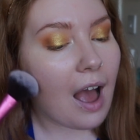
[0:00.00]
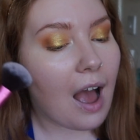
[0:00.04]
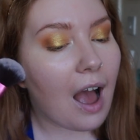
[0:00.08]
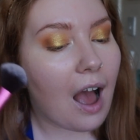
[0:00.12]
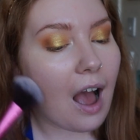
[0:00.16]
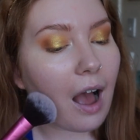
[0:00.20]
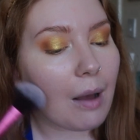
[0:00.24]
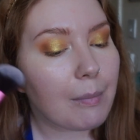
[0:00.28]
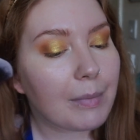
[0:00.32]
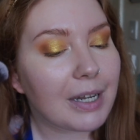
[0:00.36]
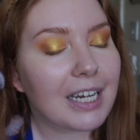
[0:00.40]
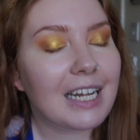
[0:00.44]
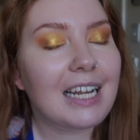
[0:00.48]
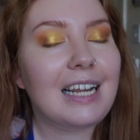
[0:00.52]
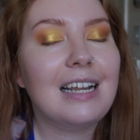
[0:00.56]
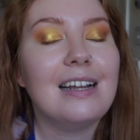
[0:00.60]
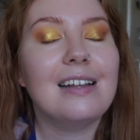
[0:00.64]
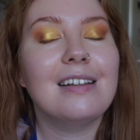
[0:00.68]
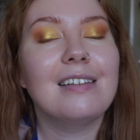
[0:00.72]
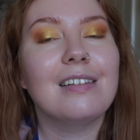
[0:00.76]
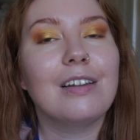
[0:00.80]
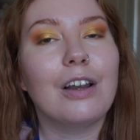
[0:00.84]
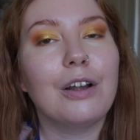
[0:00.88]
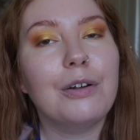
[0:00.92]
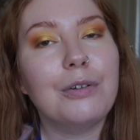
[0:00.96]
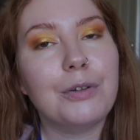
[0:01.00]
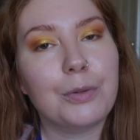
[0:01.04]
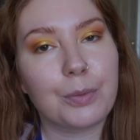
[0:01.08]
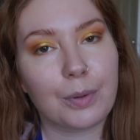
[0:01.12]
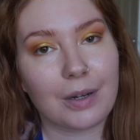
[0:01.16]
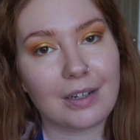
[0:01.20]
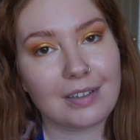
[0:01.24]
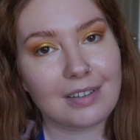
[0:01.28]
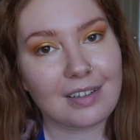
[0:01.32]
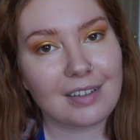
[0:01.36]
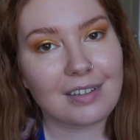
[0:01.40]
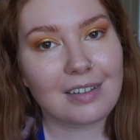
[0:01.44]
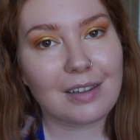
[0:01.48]
And he is known to
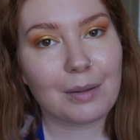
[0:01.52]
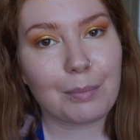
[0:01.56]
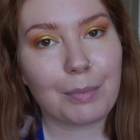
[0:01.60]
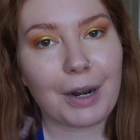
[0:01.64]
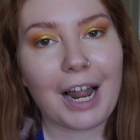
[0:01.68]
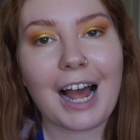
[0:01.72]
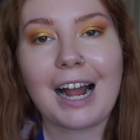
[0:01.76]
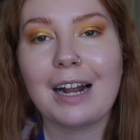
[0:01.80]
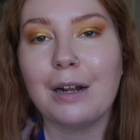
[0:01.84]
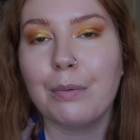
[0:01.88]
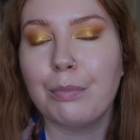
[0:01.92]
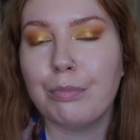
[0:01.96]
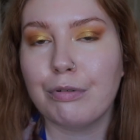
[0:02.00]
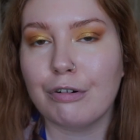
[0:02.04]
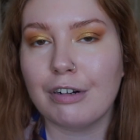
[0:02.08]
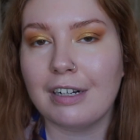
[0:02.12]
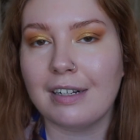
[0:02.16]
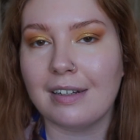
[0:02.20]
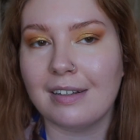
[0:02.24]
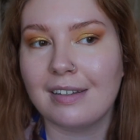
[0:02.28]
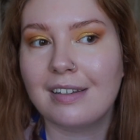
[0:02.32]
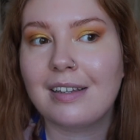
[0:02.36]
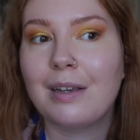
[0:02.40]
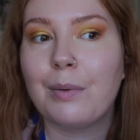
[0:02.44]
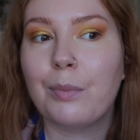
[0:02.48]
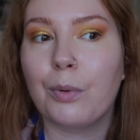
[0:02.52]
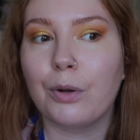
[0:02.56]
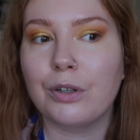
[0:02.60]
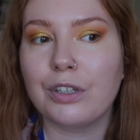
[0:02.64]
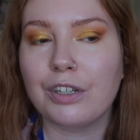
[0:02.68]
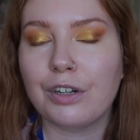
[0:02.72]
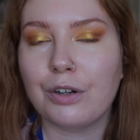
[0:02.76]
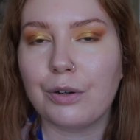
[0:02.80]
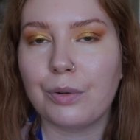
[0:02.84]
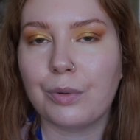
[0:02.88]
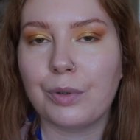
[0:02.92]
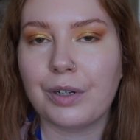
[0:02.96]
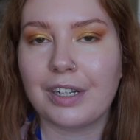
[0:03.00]
us as the Black Prince. He
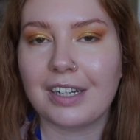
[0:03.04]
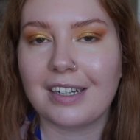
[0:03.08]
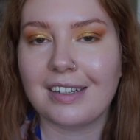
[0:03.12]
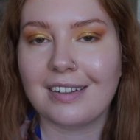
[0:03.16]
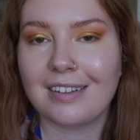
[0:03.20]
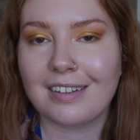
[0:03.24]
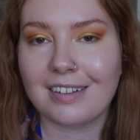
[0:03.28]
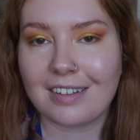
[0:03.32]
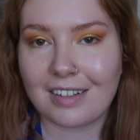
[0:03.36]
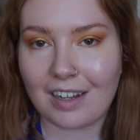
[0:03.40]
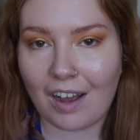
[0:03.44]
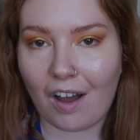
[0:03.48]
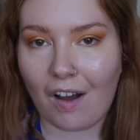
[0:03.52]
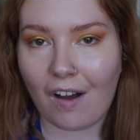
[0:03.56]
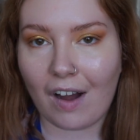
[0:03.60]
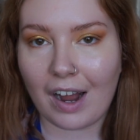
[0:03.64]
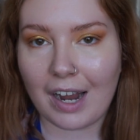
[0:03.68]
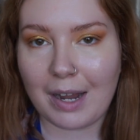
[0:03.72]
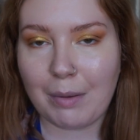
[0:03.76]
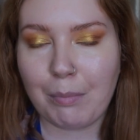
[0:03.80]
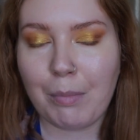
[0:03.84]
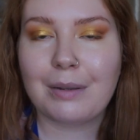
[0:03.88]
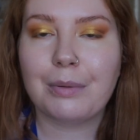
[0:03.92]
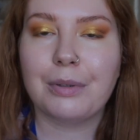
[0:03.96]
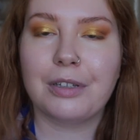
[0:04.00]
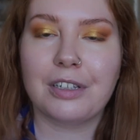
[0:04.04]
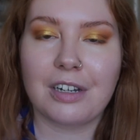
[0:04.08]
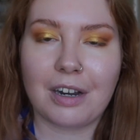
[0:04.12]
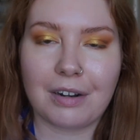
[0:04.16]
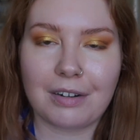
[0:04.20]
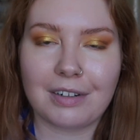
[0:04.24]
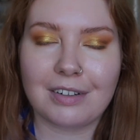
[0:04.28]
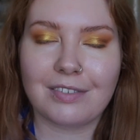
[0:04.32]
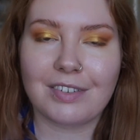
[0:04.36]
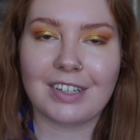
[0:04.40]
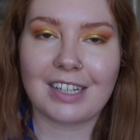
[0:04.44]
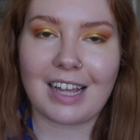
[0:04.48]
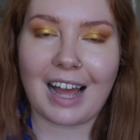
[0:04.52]
wasn't called it at the time. He was known
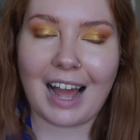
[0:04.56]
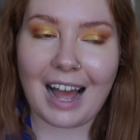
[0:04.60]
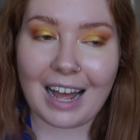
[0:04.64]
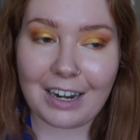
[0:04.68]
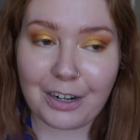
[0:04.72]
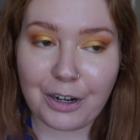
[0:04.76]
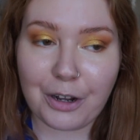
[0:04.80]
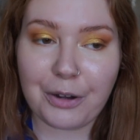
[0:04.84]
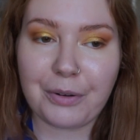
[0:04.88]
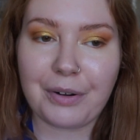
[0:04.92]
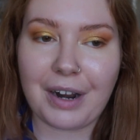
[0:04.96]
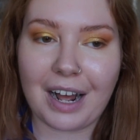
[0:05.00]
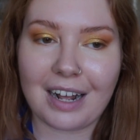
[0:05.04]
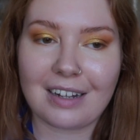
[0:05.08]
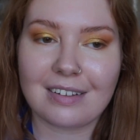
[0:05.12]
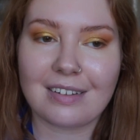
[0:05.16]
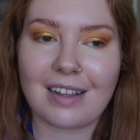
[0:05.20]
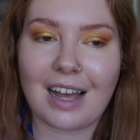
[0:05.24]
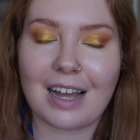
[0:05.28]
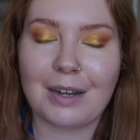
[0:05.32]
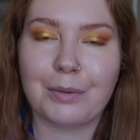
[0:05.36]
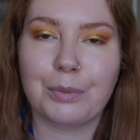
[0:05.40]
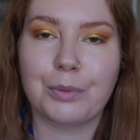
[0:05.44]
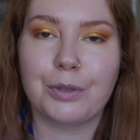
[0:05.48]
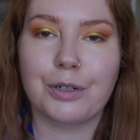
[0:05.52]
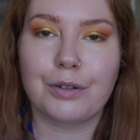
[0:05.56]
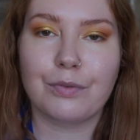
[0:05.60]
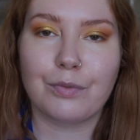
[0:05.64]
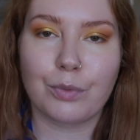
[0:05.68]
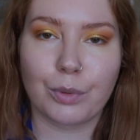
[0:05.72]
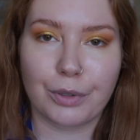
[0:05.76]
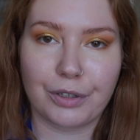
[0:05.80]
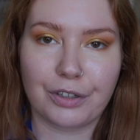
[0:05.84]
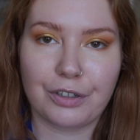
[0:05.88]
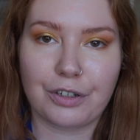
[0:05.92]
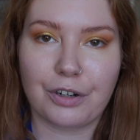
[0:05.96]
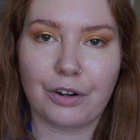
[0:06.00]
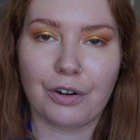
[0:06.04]
as Edward of
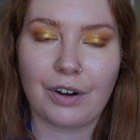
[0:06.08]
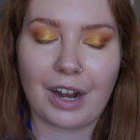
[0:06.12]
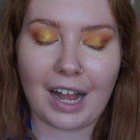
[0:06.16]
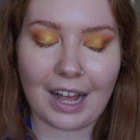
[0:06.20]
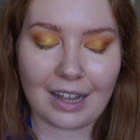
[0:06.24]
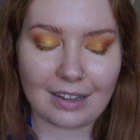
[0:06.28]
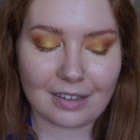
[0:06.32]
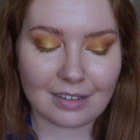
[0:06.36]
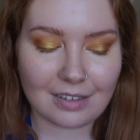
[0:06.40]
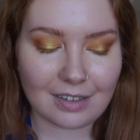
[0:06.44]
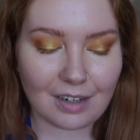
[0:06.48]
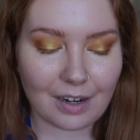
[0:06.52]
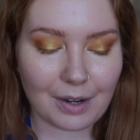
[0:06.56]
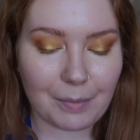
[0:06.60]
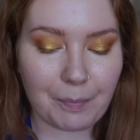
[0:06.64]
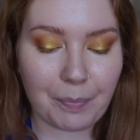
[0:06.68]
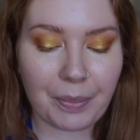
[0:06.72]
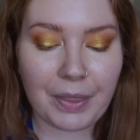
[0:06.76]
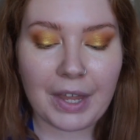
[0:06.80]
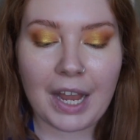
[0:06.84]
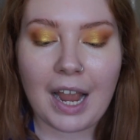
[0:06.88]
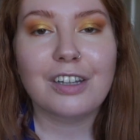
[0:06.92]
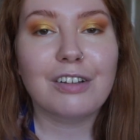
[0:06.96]
Woodstock at the time.